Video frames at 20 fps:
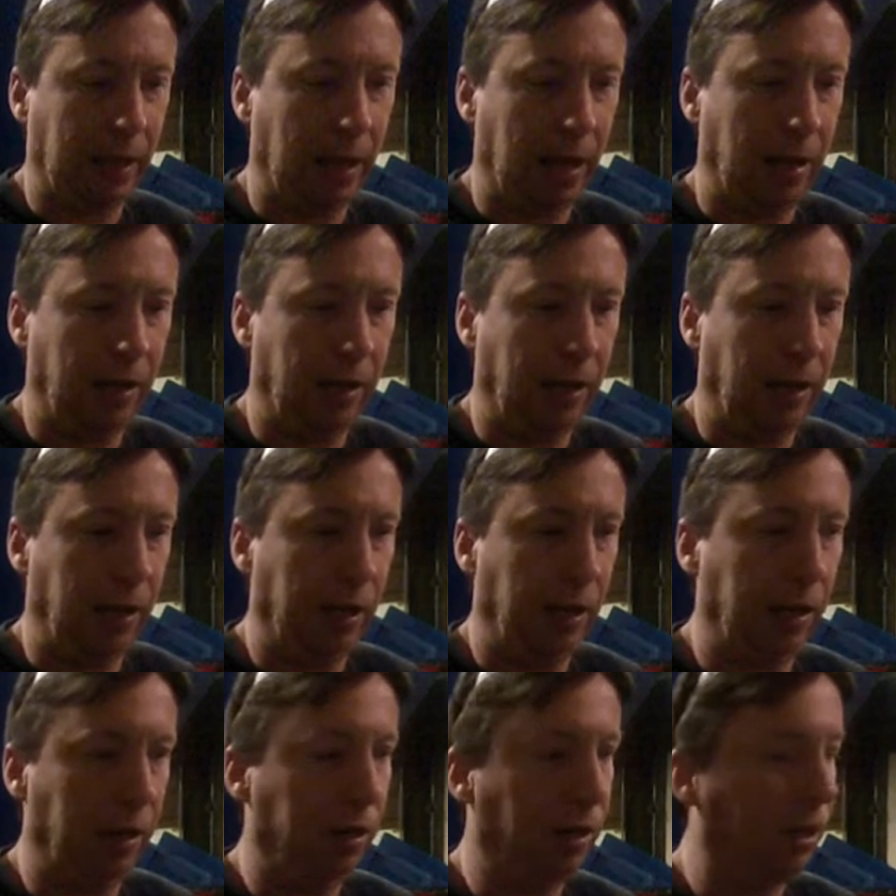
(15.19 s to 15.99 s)
and
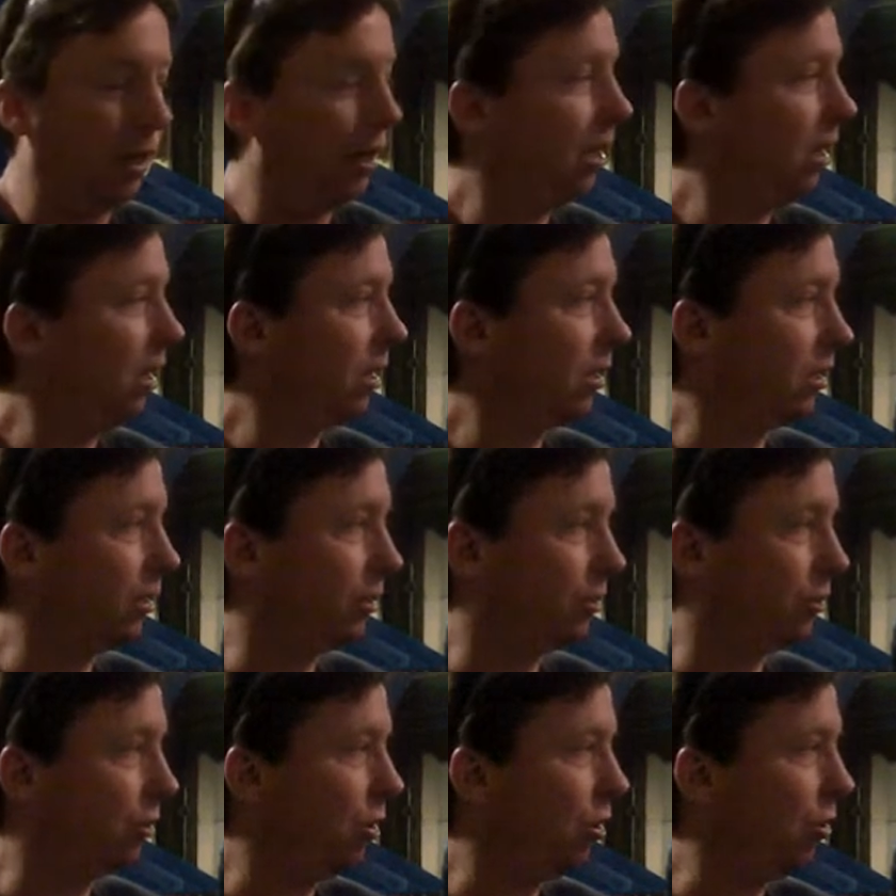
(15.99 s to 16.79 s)
the
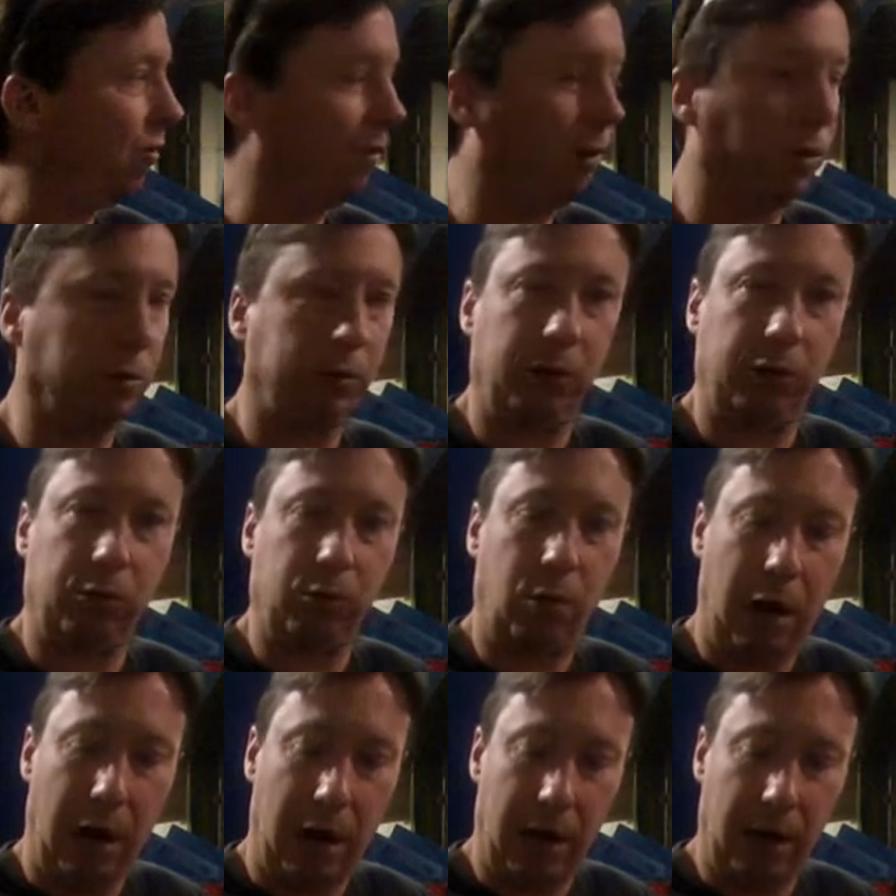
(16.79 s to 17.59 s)
control voltage
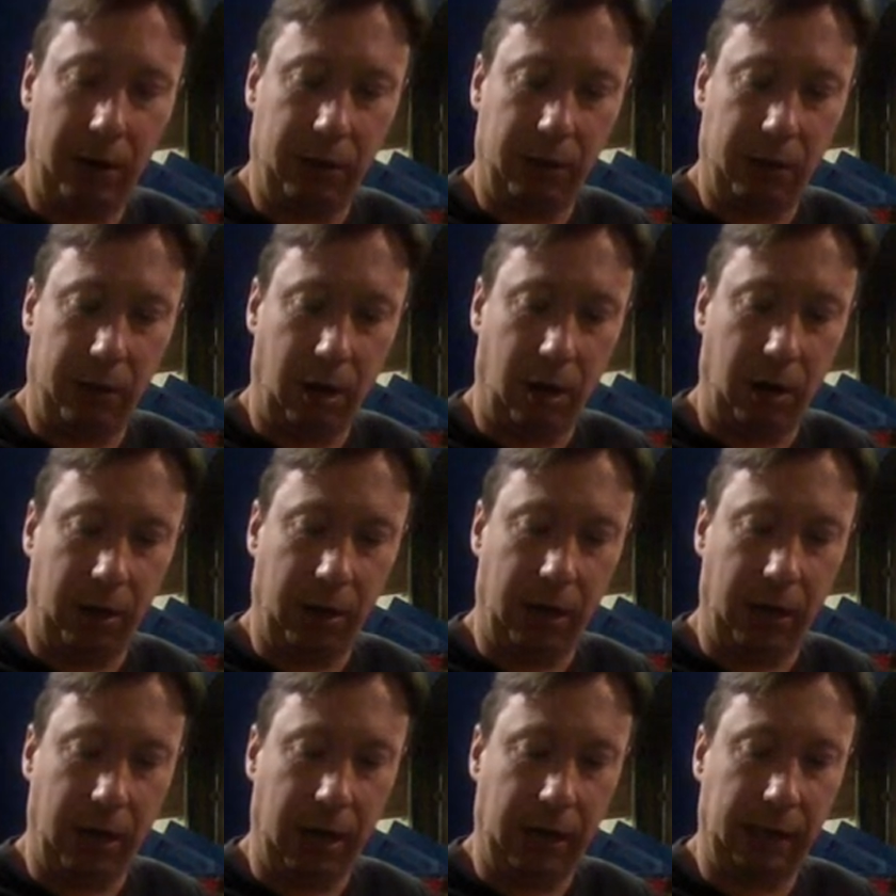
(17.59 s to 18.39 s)
wires are
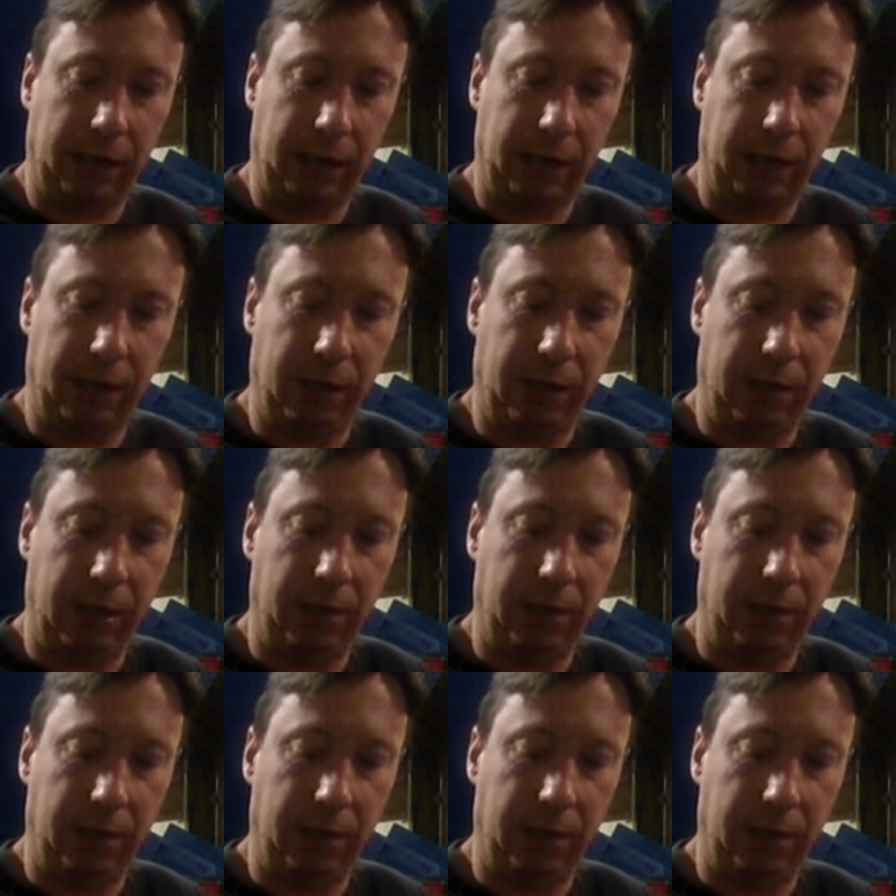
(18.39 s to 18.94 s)
connected